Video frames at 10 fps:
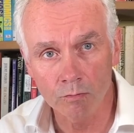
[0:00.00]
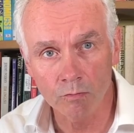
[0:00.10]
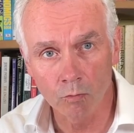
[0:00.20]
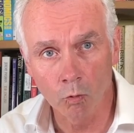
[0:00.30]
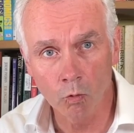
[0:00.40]

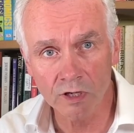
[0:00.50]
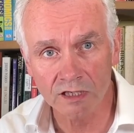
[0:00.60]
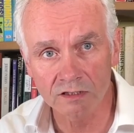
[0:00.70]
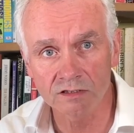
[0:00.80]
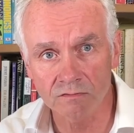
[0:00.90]

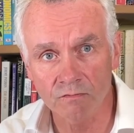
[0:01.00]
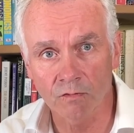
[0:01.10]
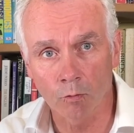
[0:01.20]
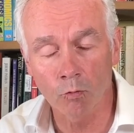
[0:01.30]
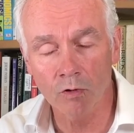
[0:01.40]
weeks for
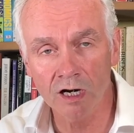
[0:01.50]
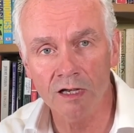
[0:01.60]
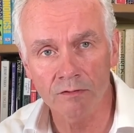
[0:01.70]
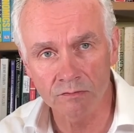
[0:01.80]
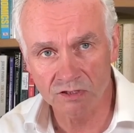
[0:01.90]

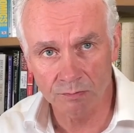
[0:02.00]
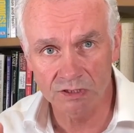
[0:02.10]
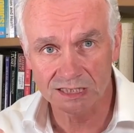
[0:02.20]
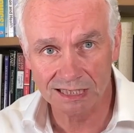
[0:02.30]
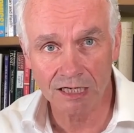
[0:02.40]
really
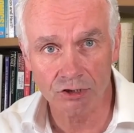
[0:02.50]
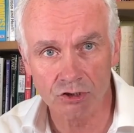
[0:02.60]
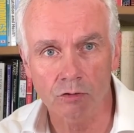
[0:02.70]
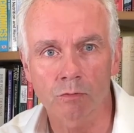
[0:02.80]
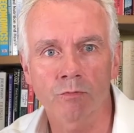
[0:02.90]

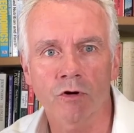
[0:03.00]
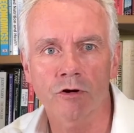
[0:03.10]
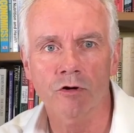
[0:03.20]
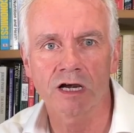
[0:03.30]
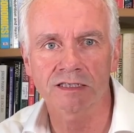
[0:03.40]
substantial
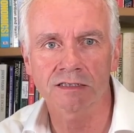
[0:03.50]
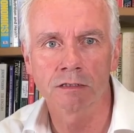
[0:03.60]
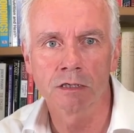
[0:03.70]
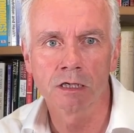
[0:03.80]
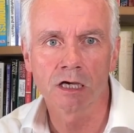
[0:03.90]
progress.
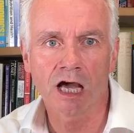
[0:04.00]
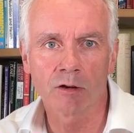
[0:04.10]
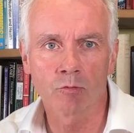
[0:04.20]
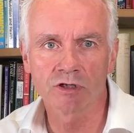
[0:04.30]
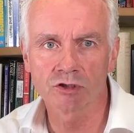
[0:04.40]

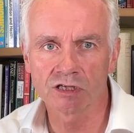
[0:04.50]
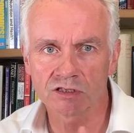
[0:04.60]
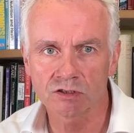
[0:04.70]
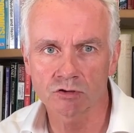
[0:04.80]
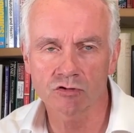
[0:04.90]
And we do
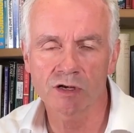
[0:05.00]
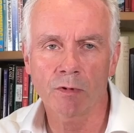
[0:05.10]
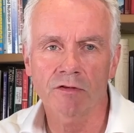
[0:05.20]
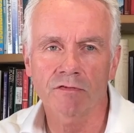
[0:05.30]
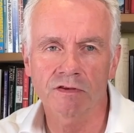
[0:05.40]
this
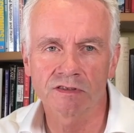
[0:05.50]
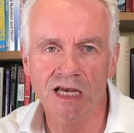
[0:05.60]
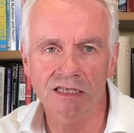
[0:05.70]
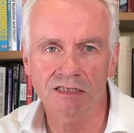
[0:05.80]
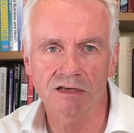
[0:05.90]
3-month
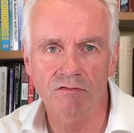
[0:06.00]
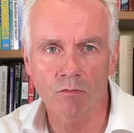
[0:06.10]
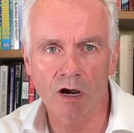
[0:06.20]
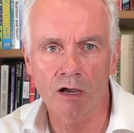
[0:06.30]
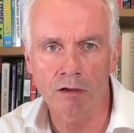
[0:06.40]
intensive
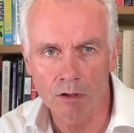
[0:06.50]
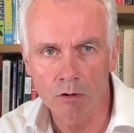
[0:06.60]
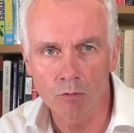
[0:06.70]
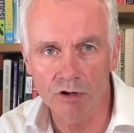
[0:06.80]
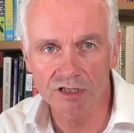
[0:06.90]
where
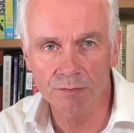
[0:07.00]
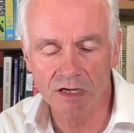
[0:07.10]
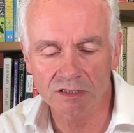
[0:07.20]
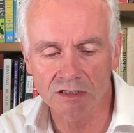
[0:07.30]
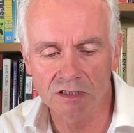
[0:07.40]
we're
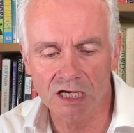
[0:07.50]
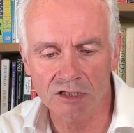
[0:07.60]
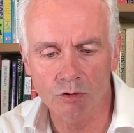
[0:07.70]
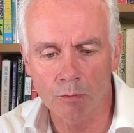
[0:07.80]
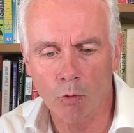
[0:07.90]
expecting to get
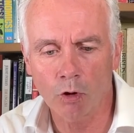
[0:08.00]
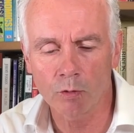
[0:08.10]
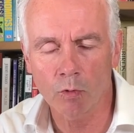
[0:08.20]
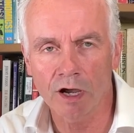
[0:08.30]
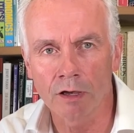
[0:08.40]
to a point
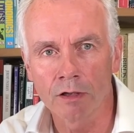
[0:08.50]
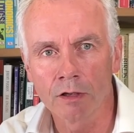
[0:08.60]
where